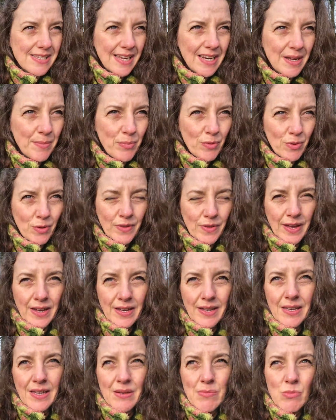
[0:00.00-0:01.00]
kind of brought
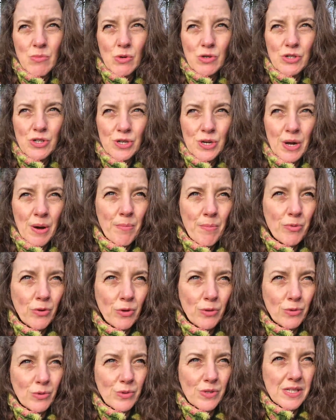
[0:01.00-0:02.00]
that emotion up,
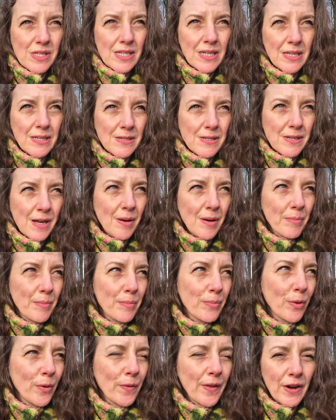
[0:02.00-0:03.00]
brought those tears up,
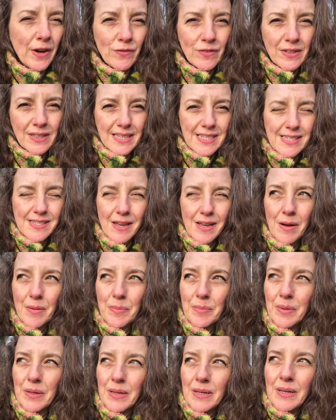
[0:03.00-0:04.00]
brought that release
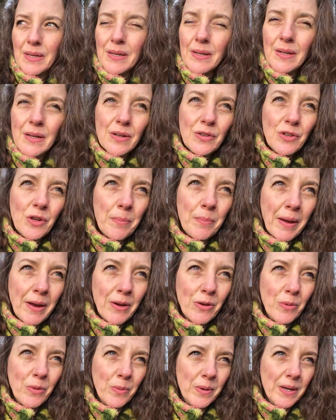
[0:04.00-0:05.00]
up. You
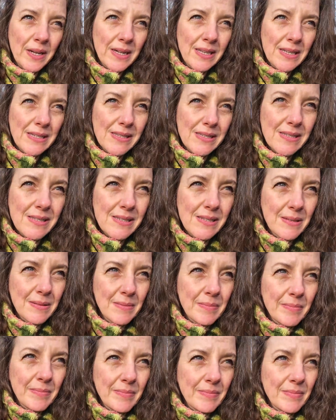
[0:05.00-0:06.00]
might know what it is,
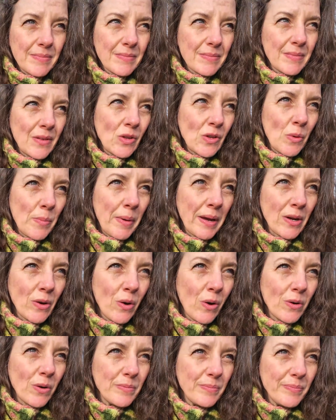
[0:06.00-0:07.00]
and you might
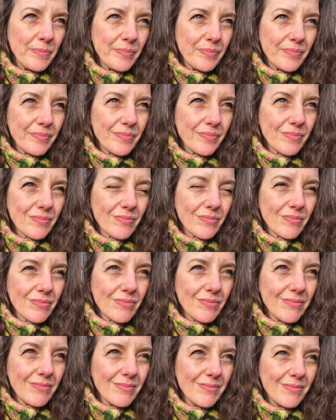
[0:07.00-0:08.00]
not.
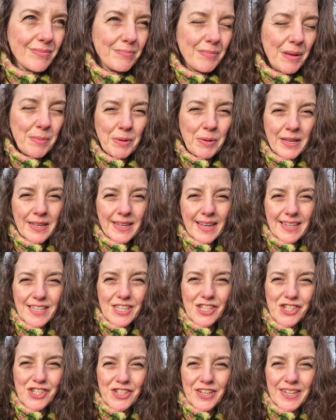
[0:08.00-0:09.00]
Maybe you'd like
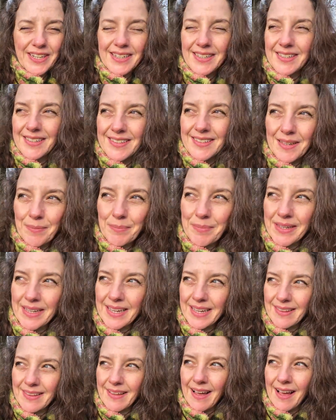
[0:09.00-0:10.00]
to share something
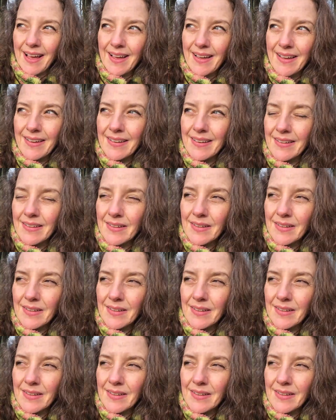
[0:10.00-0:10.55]
like that.